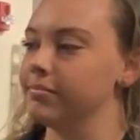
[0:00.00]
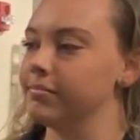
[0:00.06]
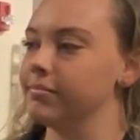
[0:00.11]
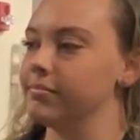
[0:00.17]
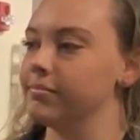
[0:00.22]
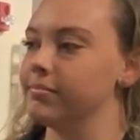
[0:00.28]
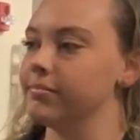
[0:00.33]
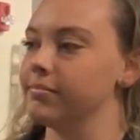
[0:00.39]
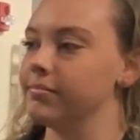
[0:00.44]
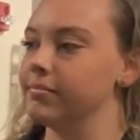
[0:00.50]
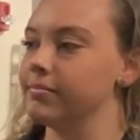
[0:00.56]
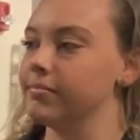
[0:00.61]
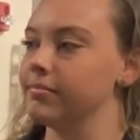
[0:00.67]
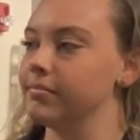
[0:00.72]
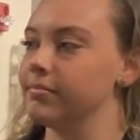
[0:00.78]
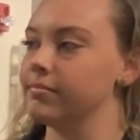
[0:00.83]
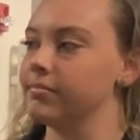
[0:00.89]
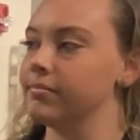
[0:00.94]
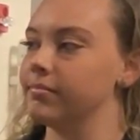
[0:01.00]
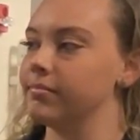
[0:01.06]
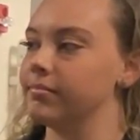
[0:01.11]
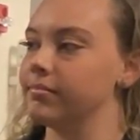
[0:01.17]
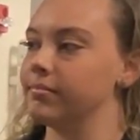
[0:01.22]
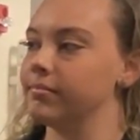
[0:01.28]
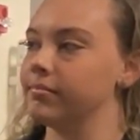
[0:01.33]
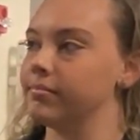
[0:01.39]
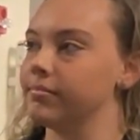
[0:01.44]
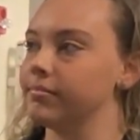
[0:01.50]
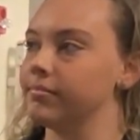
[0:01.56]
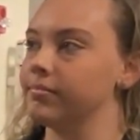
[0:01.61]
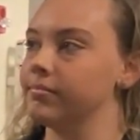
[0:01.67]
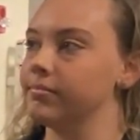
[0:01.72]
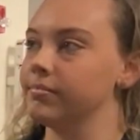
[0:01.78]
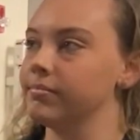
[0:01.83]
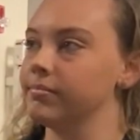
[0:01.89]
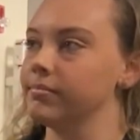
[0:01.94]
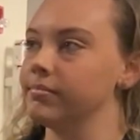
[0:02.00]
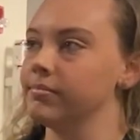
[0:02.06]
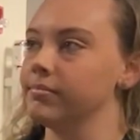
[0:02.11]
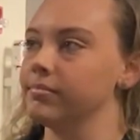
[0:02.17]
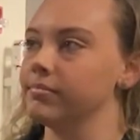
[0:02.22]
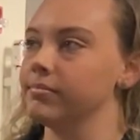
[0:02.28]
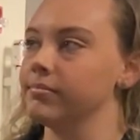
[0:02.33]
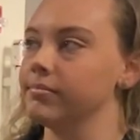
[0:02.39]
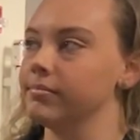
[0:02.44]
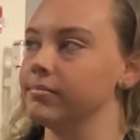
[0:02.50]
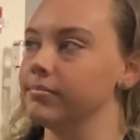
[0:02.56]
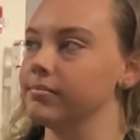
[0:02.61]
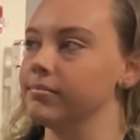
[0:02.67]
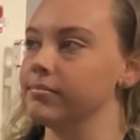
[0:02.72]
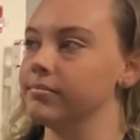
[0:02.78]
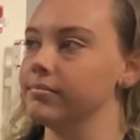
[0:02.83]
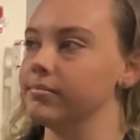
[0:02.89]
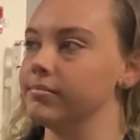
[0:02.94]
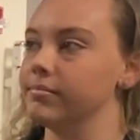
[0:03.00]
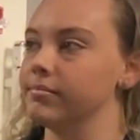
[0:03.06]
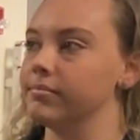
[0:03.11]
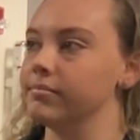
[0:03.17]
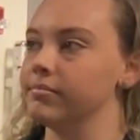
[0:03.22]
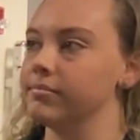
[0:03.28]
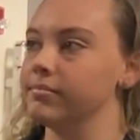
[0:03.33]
No words are spoken by the person on screen.